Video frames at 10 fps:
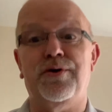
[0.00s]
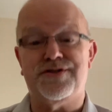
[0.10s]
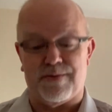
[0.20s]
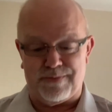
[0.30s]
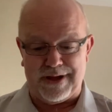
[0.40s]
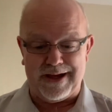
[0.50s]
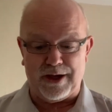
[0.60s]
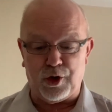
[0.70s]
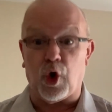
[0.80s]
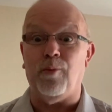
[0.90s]
something
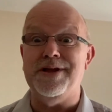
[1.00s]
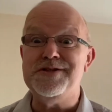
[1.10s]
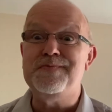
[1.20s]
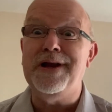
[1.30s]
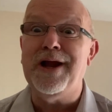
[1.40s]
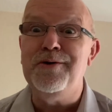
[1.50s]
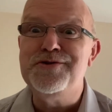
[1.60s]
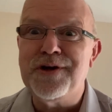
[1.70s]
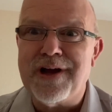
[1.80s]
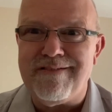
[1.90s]
in comments below
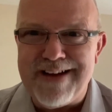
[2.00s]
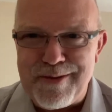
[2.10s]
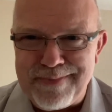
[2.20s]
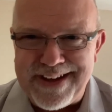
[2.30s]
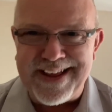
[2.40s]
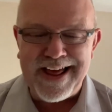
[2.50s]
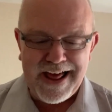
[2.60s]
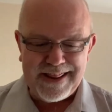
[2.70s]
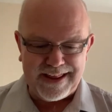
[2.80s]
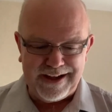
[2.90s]
to correct me.
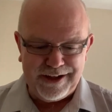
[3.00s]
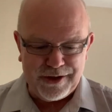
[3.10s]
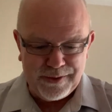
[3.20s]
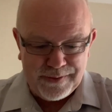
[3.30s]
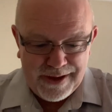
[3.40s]
Thank you.